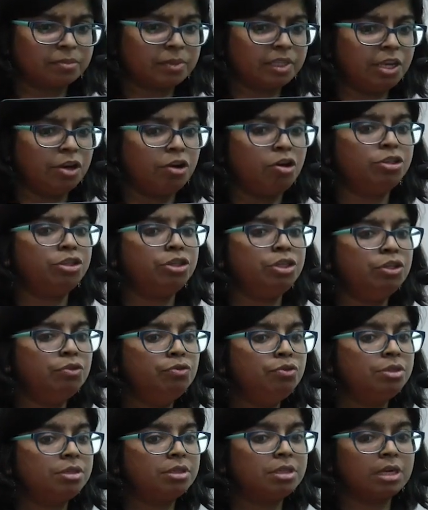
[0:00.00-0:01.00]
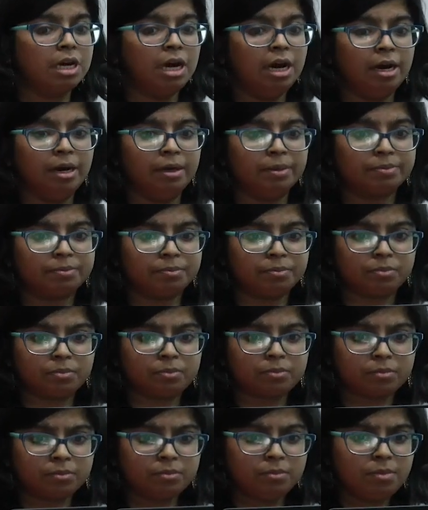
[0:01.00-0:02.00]
They are also used
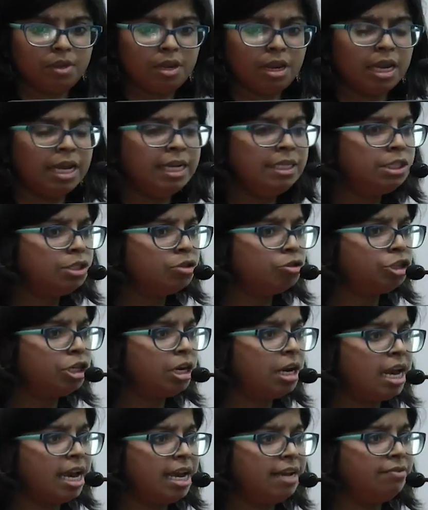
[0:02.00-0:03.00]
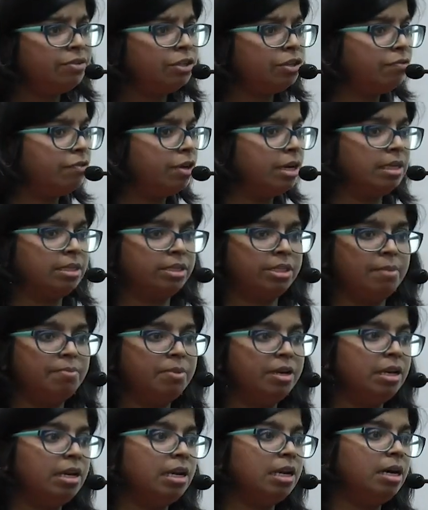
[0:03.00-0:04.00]
in social life. So, for
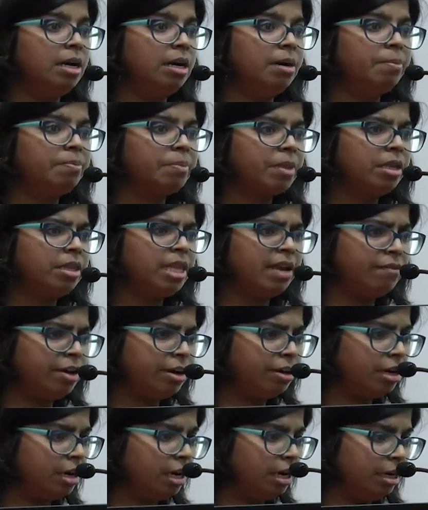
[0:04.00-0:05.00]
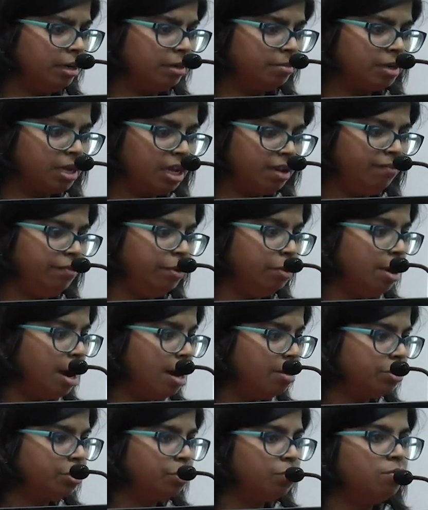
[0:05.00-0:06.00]
example, there were a few
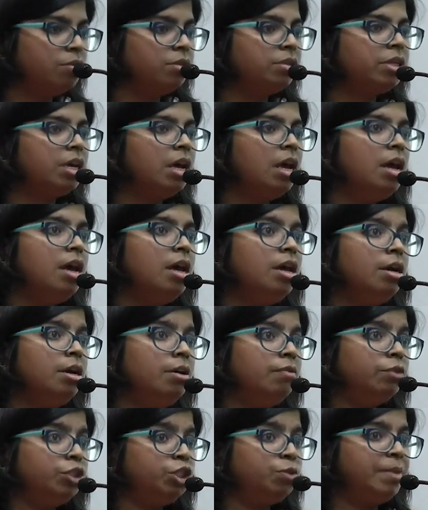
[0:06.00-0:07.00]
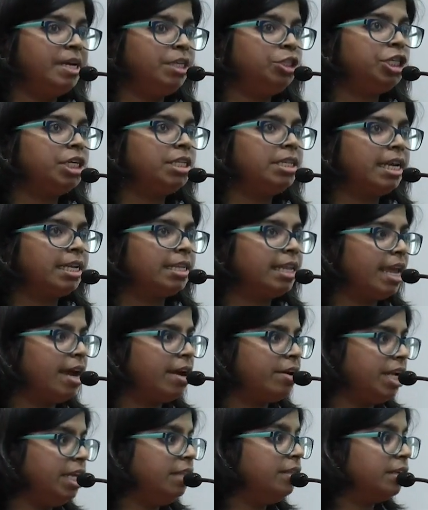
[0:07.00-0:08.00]
households which mentioned that they
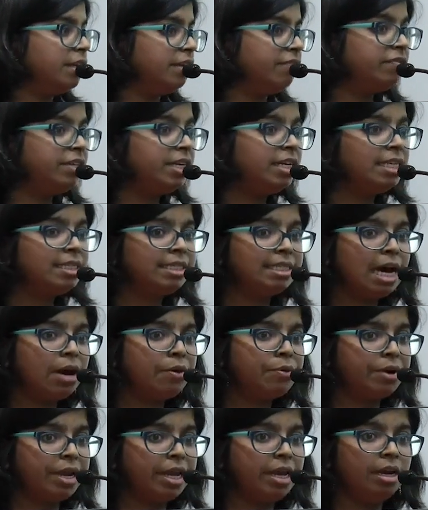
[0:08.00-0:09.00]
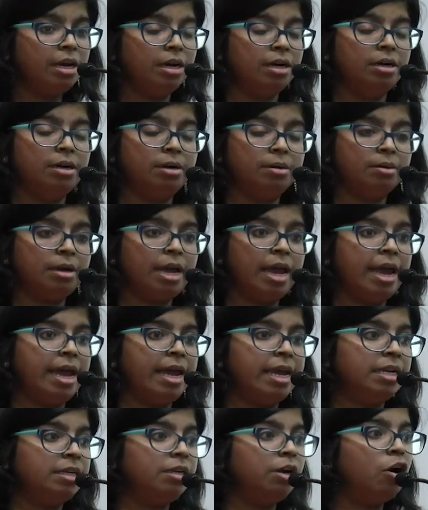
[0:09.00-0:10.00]
are either gifted as dowry
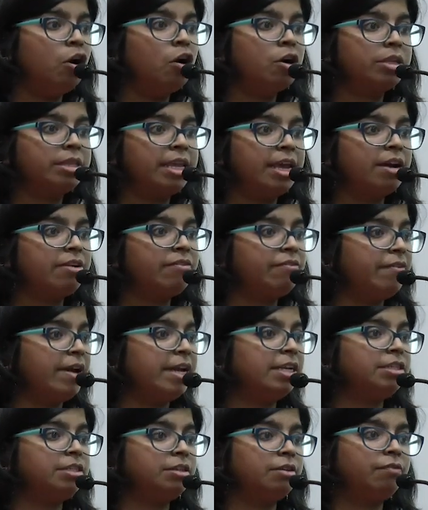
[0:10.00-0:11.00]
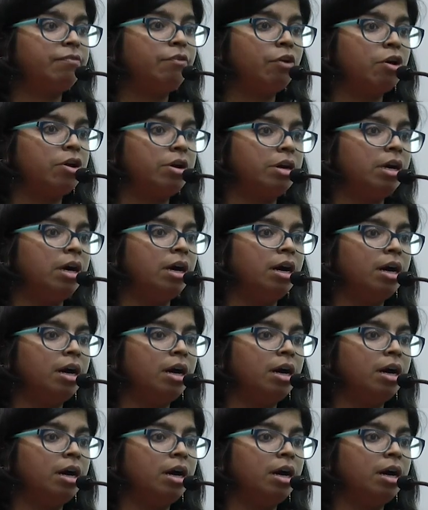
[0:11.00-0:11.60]
or they are fed for